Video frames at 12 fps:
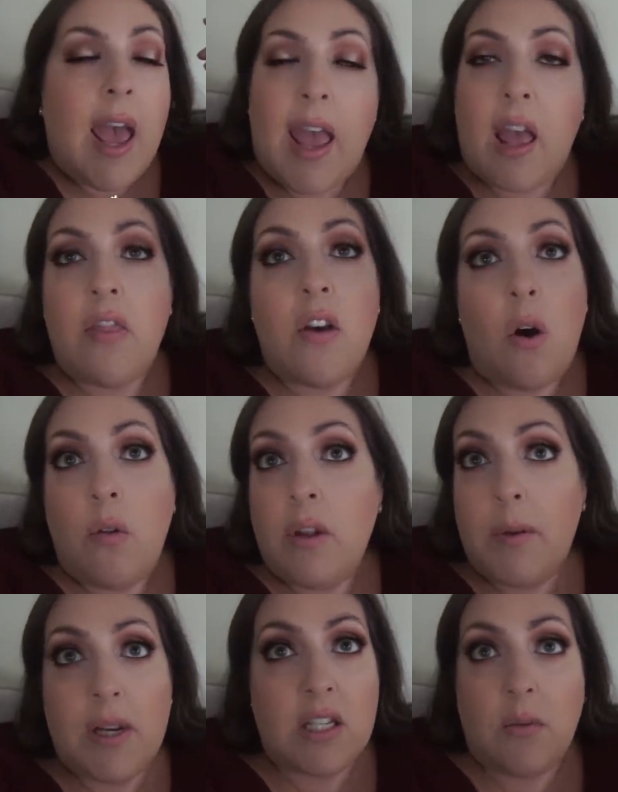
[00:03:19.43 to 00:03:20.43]
And the
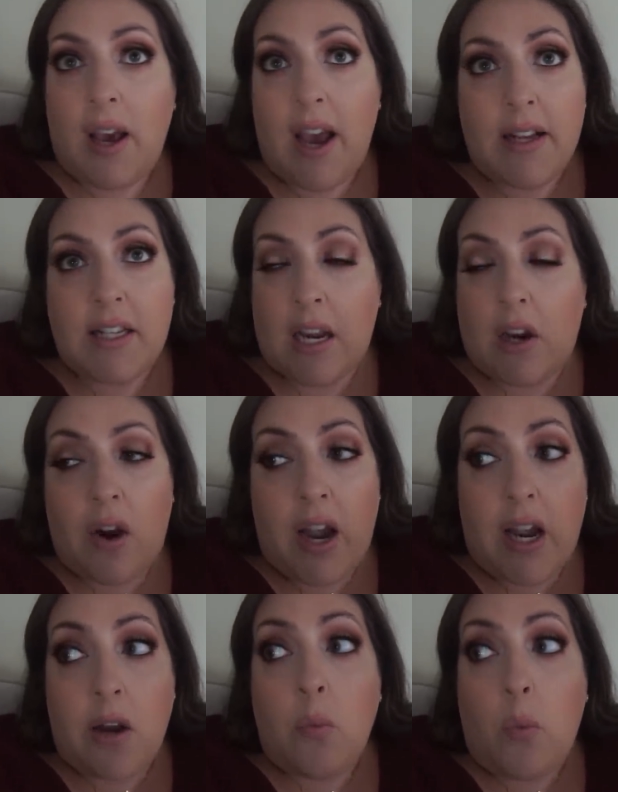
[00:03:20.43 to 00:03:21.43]
only reason why I
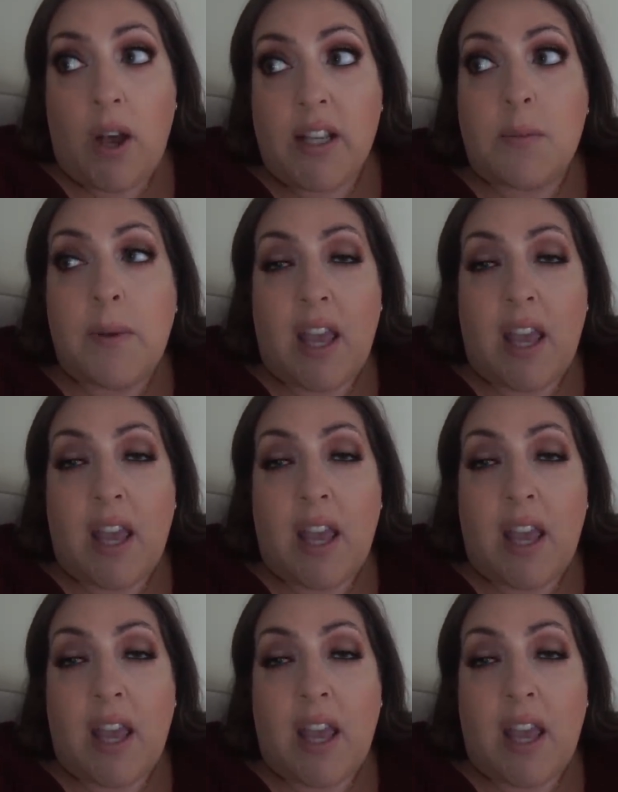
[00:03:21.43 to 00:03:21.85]
decorated was